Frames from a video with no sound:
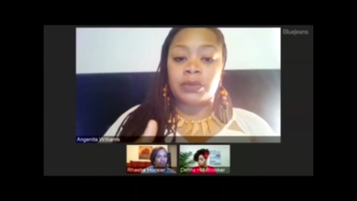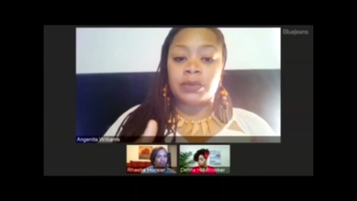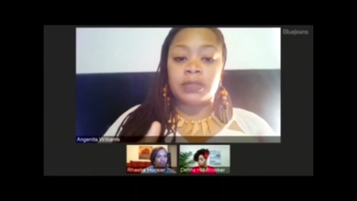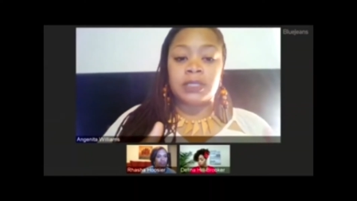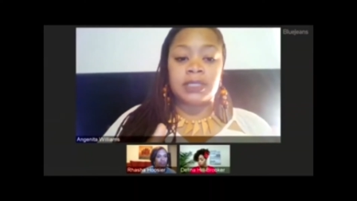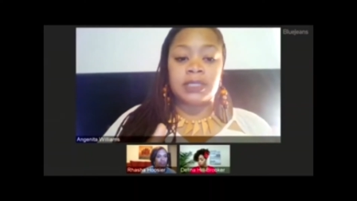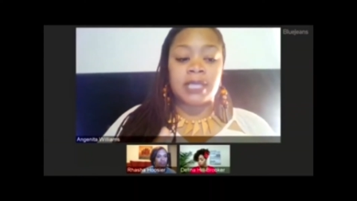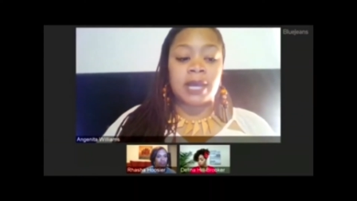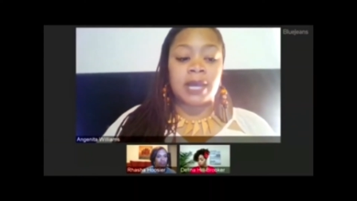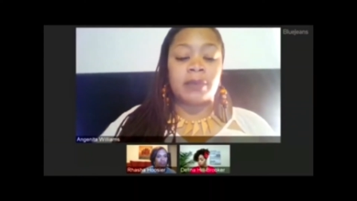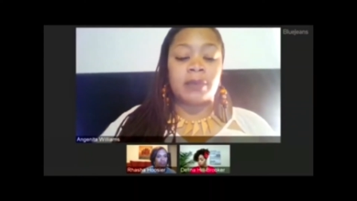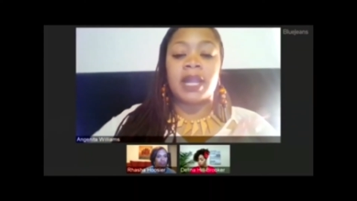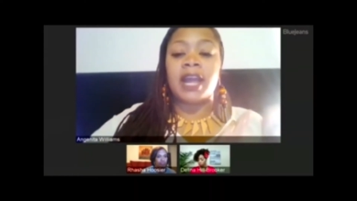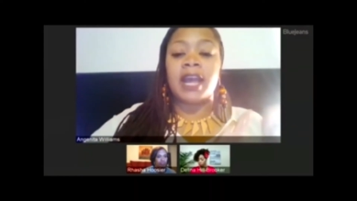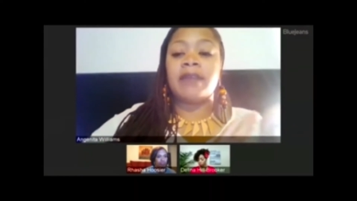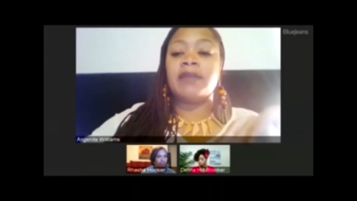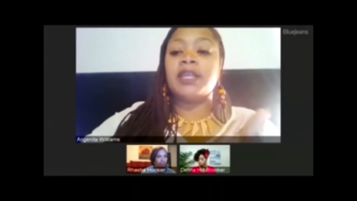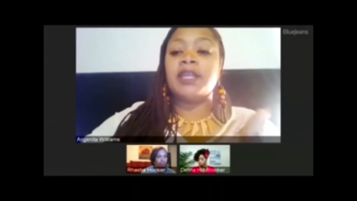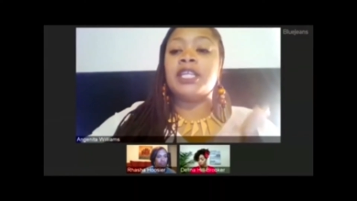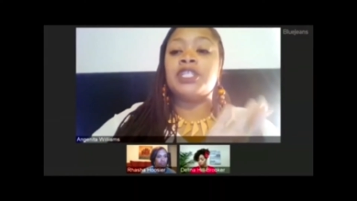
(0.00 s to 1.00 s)
to say
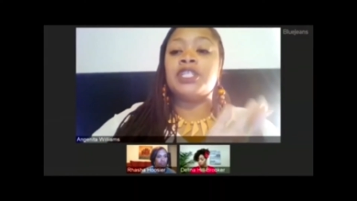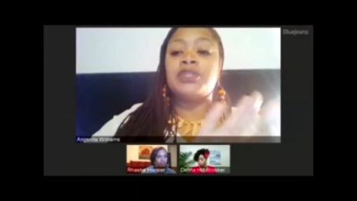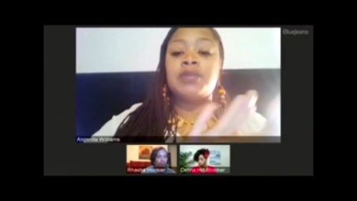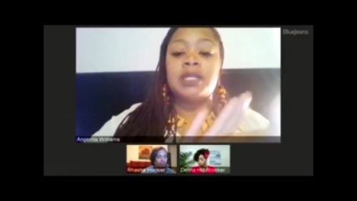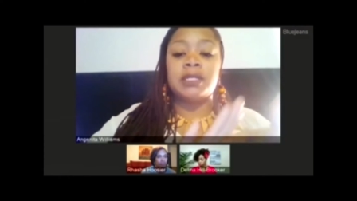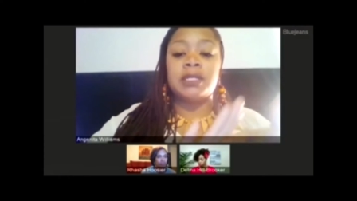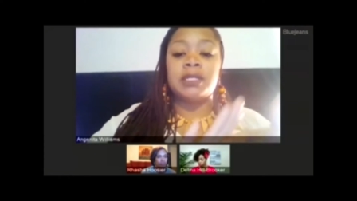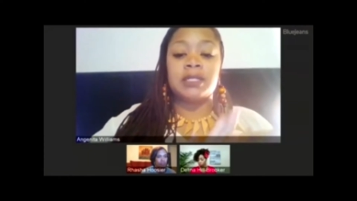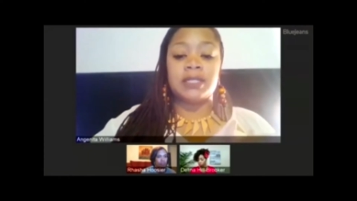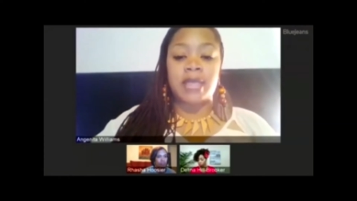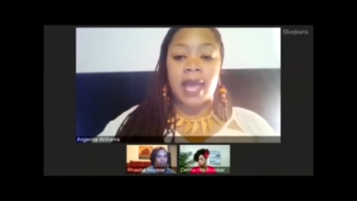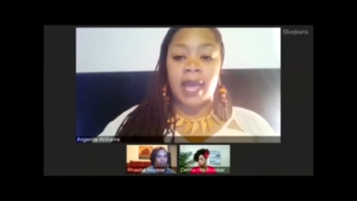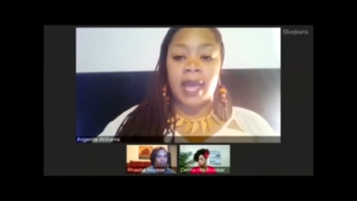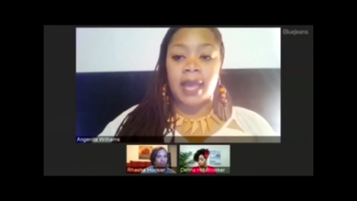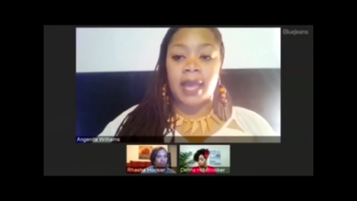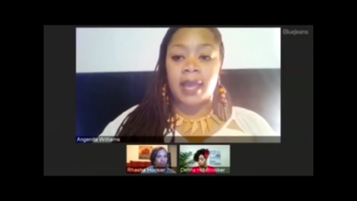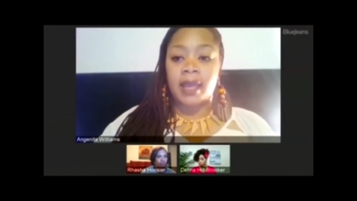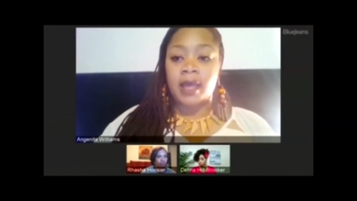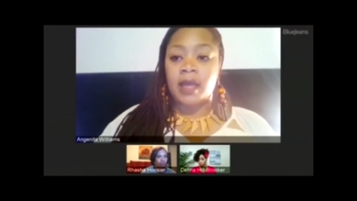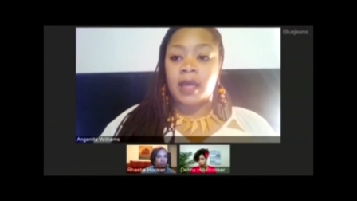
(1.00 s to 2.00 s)
whatever it is you need to say.
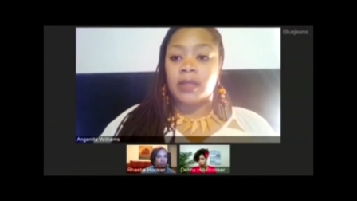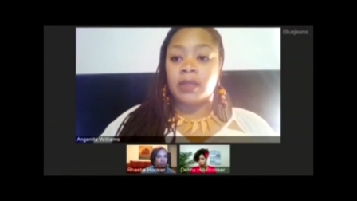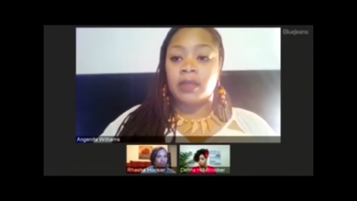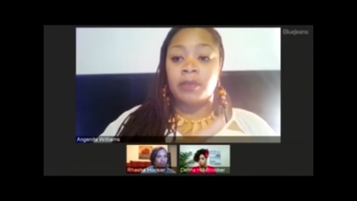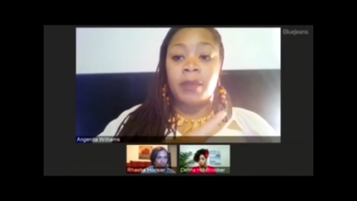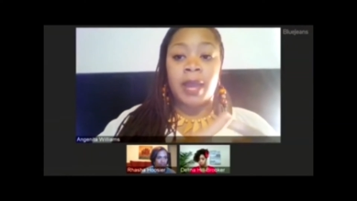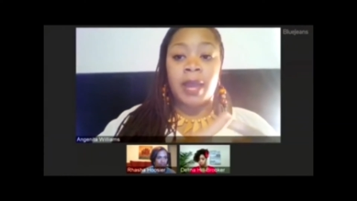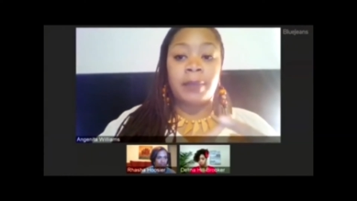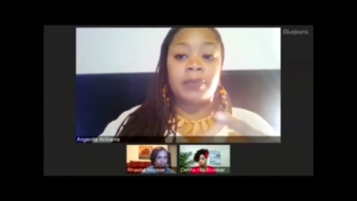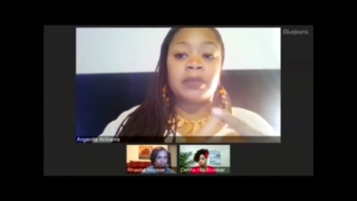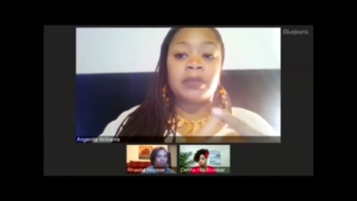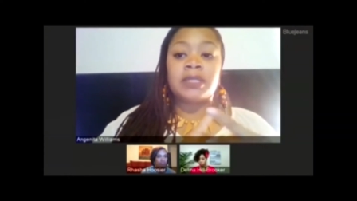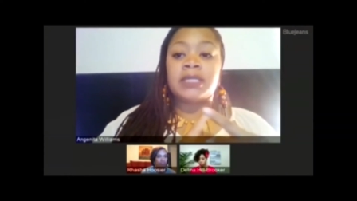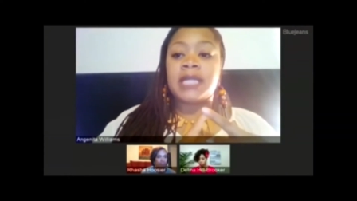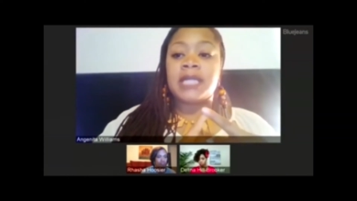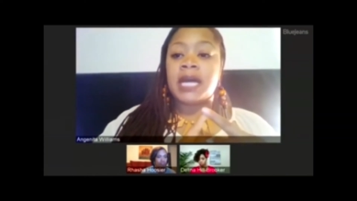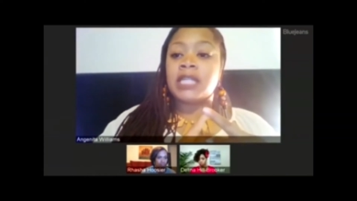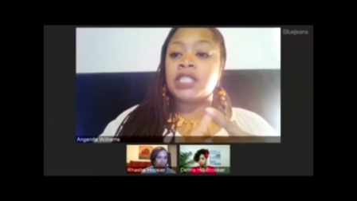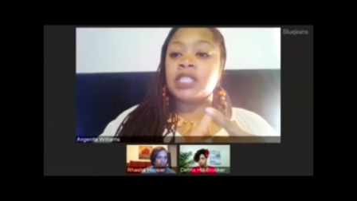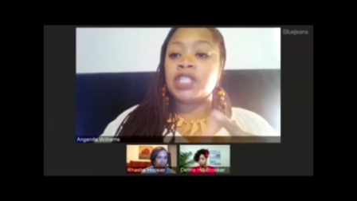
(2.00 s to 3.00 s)
The paper does
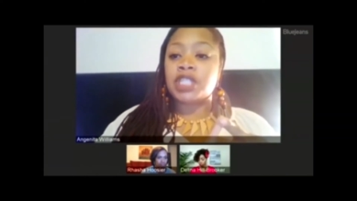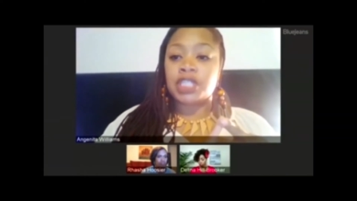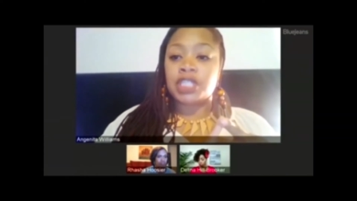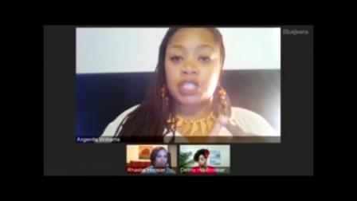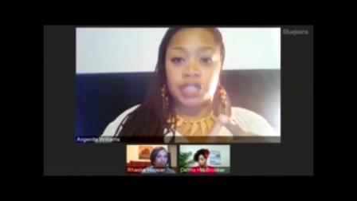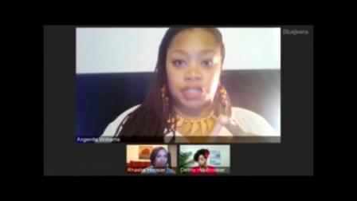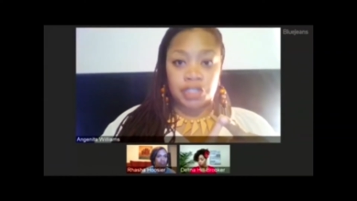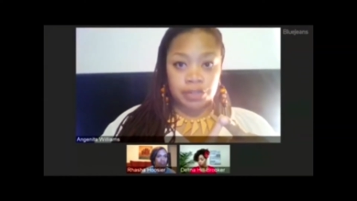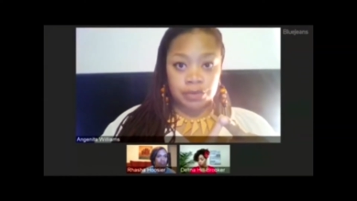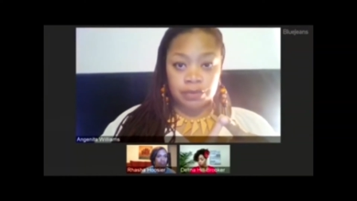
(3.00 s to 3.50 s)
not judge you.